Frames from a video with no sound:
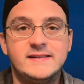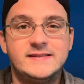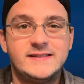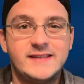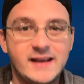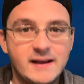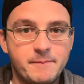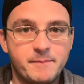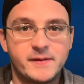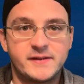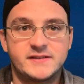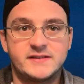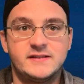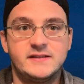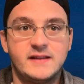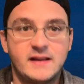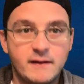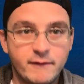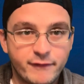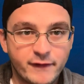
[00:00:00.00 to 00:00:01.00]

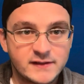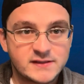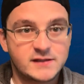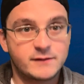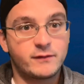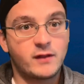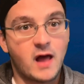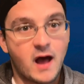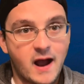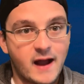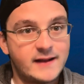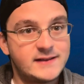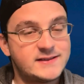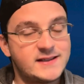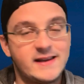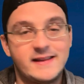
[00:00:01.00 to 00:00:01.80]
deepest defensive lines